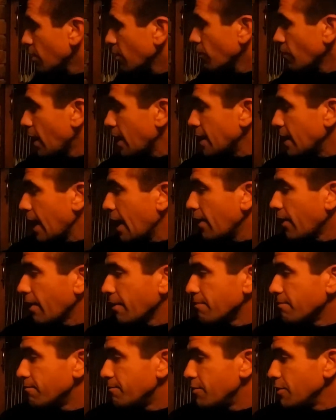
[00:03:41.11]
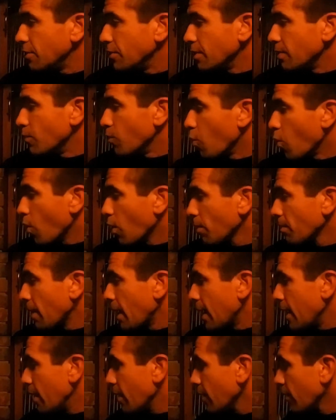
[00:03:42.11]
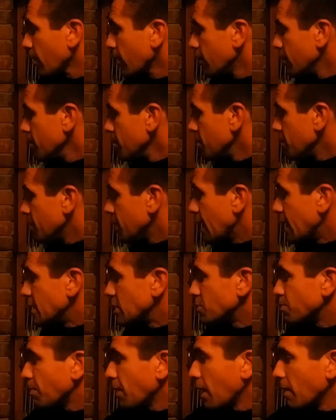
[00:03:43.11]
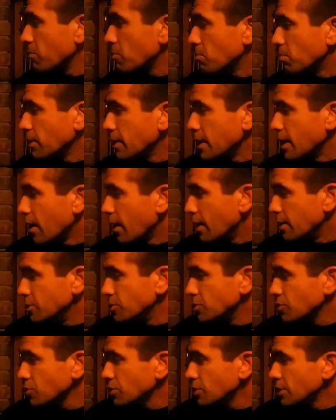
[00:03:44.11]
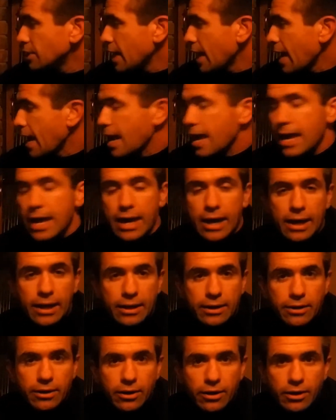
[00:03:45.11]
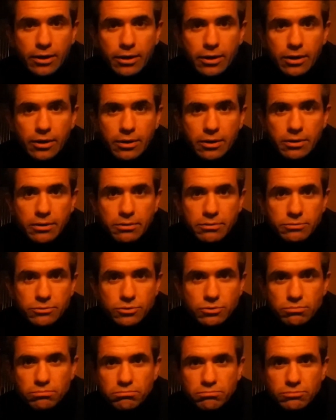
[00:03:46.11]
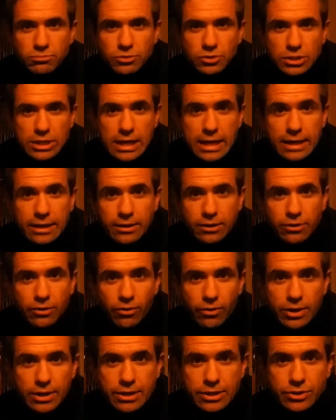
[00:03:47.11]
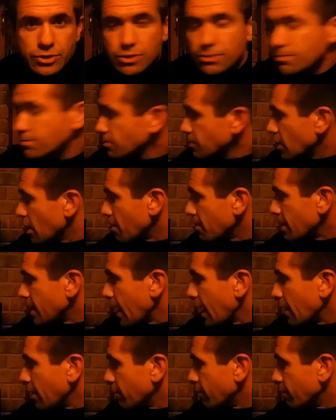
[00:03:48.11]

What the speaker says: Right now I'm feeling warm air that is probably 110 degrees coming out of